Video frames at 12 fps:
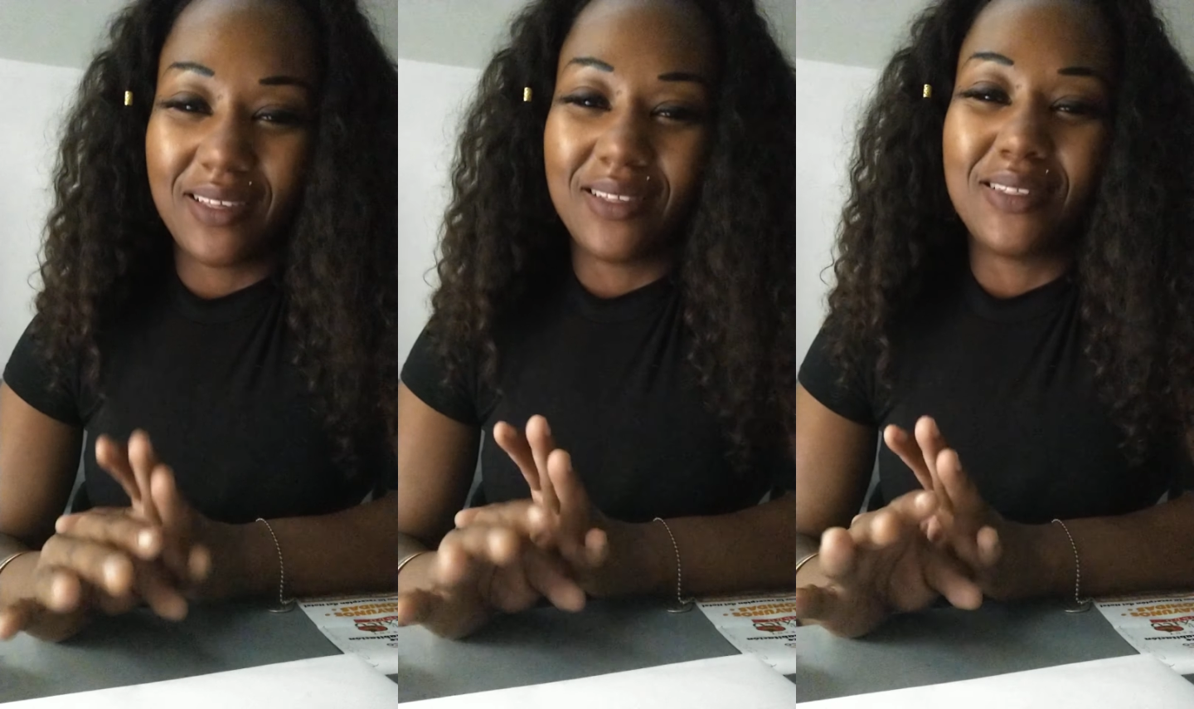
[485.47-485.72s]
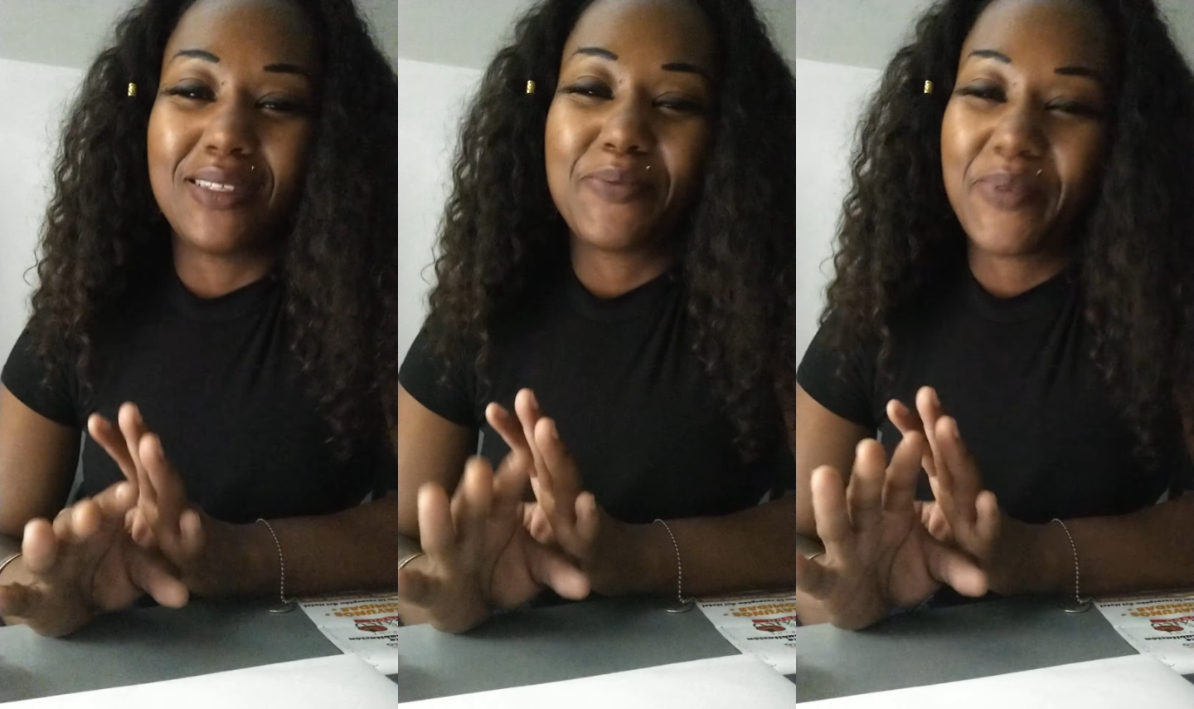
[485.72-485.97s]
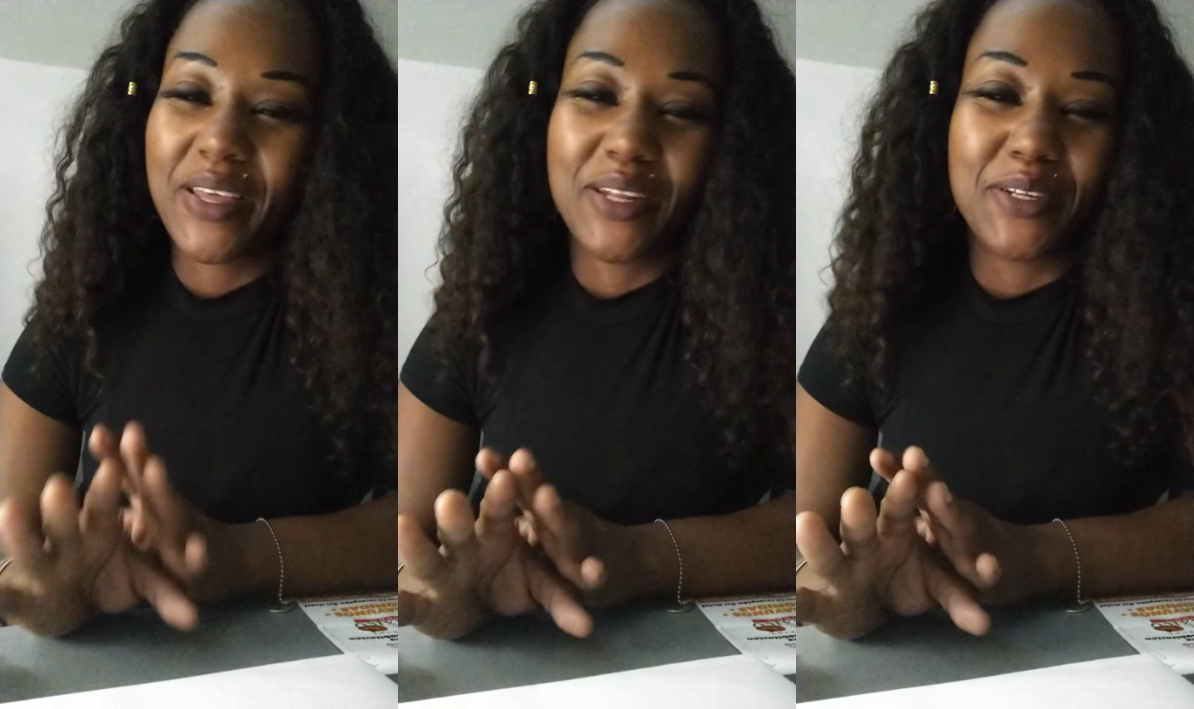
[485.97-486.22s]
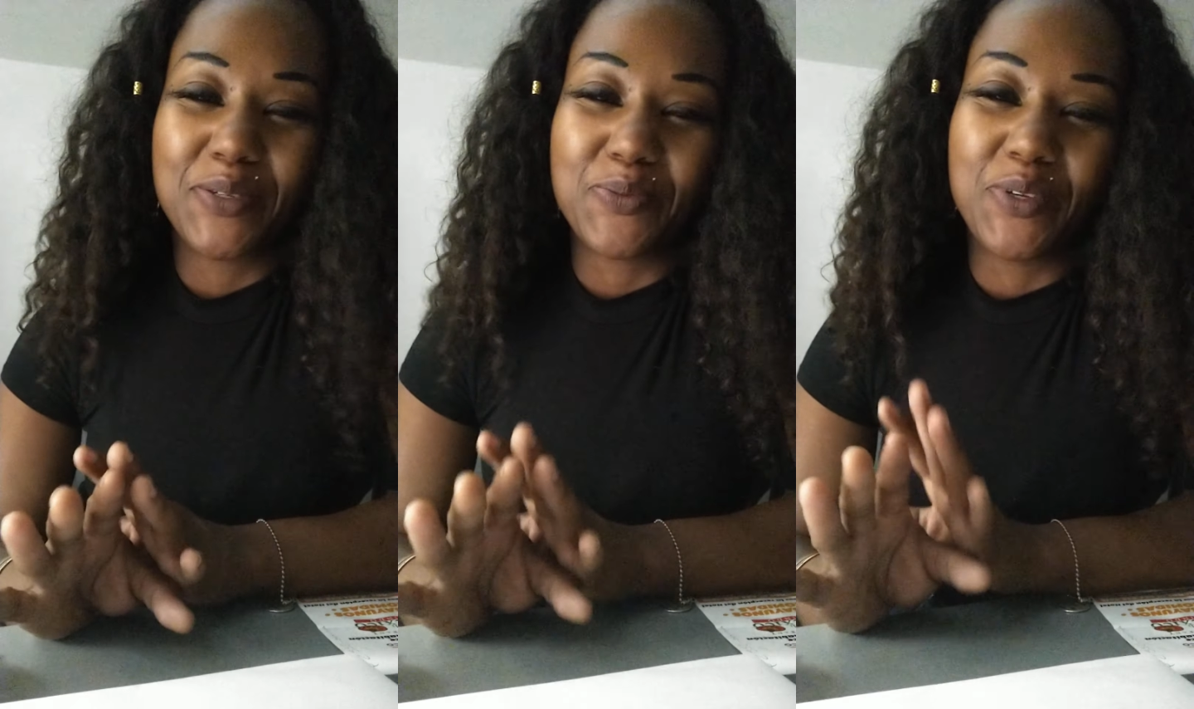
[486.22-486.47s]
in
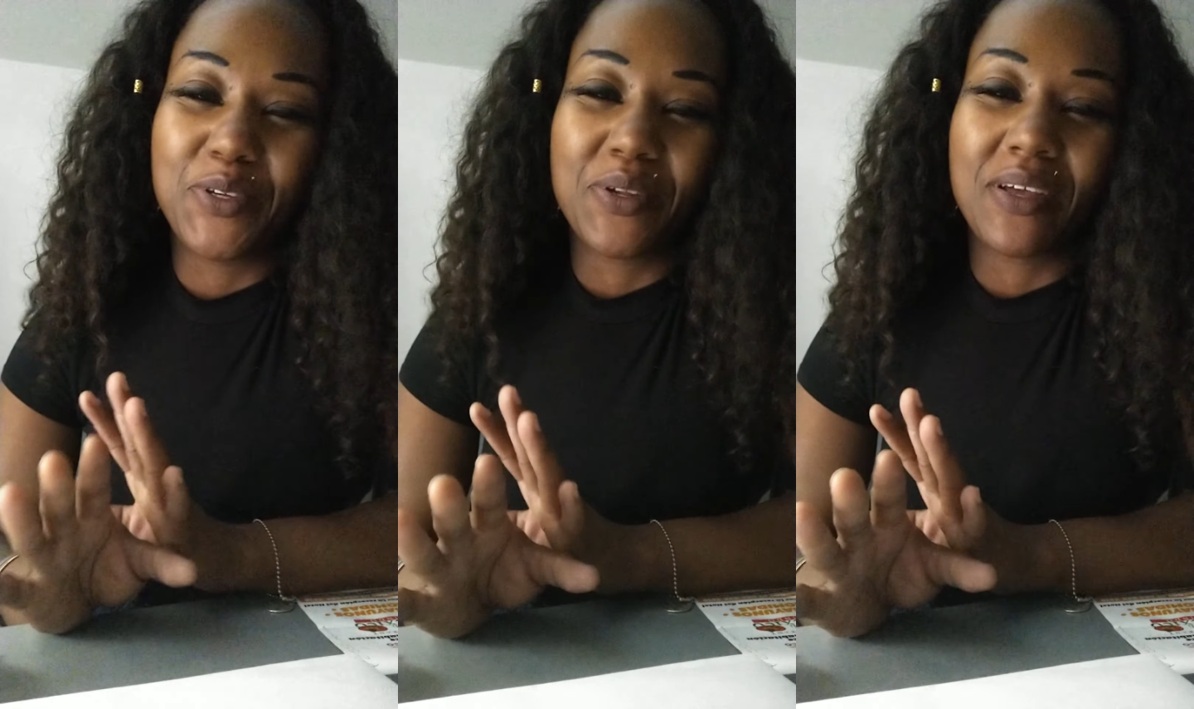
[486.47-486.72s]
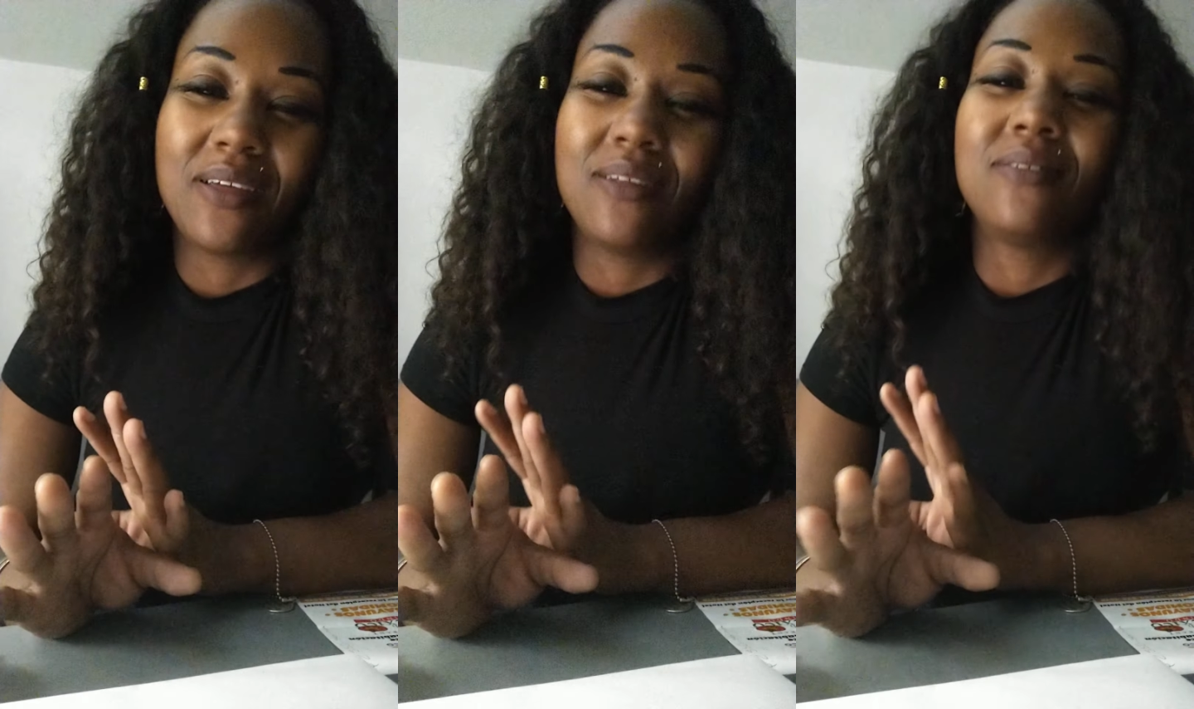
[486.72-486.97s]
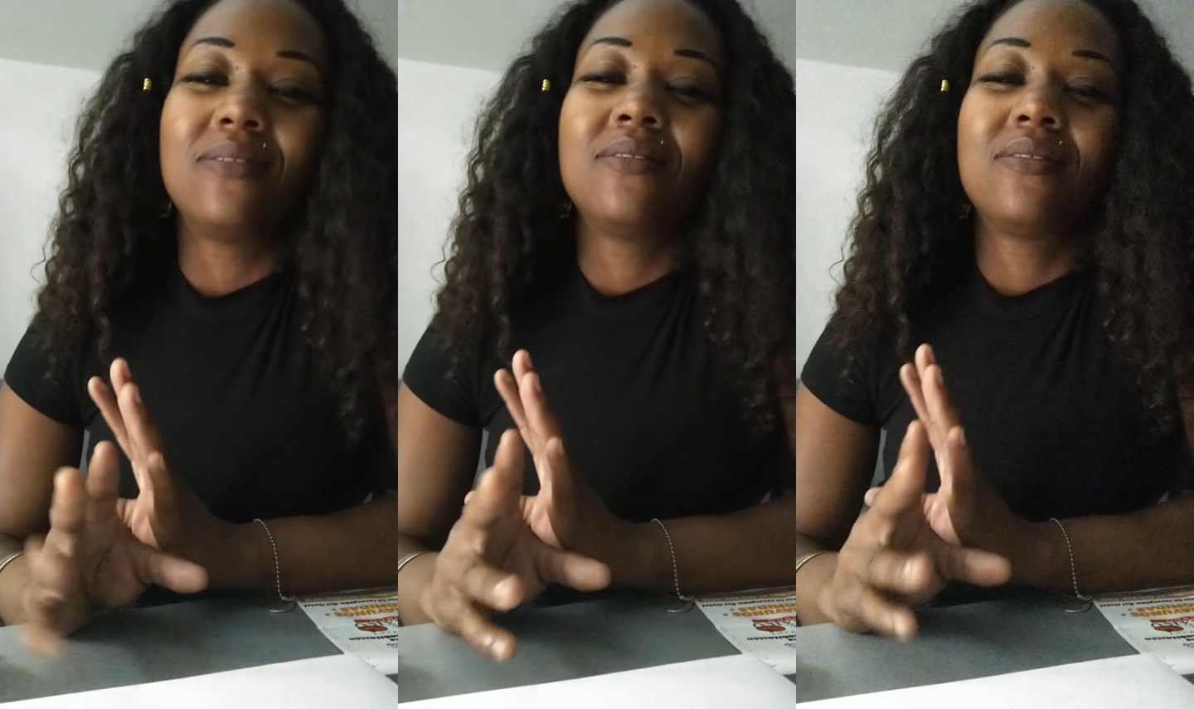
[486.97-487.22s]
Spanish when you're not,